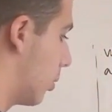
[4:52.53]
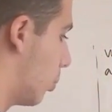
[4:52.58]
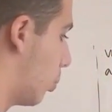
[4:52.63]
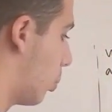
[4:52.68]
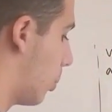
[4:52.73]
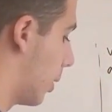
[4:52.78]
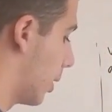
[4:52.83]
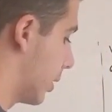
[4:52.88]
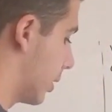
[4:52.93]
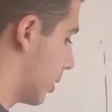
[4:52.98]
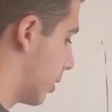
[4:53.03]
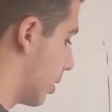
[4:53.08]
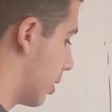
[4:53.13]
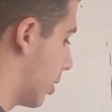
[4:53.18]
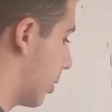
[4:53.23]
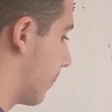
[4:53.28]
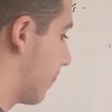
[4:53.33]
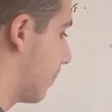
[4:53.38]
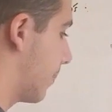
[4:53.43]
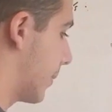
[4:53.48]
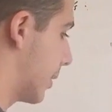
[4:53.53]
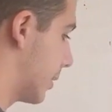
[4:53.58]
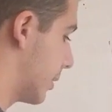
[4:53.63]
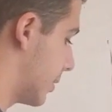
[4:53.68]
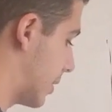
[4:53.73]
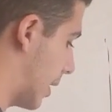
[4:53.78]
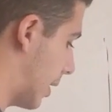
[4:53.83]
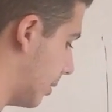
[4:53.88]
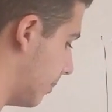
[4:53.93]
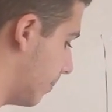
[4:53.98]
one z.
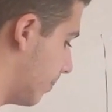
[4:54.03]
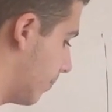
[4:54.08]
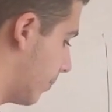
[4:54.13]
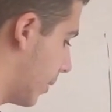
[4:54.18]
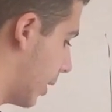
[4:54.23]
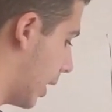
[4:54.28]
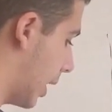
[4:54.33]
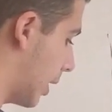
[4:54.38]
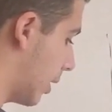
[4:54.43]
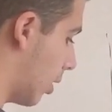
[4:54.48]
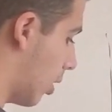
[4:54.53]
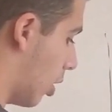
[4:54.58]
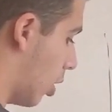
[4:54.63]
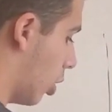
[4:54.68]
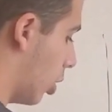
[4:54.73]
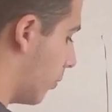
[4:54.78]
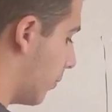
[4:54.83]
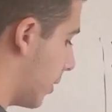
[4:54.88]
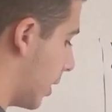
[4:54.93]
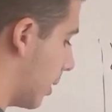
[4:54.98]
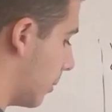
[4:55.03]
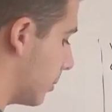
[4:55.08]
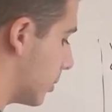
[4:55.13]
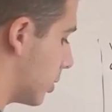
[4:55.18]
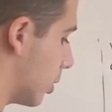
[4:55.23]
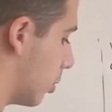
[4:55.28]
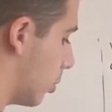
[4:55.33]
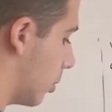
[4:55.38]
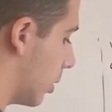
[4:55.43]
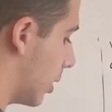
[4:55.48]
And all of them,
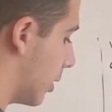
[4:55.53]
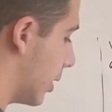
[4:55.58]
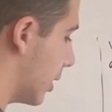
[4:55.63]
so in